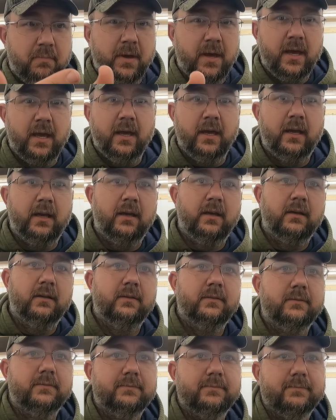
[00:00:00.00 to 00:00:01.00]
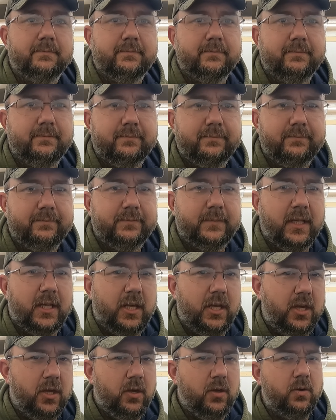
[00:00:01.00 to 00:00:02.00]
big,
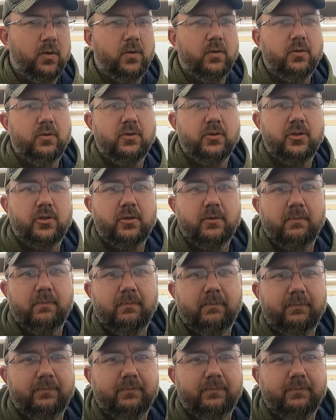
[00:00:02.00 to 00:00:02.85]
huge,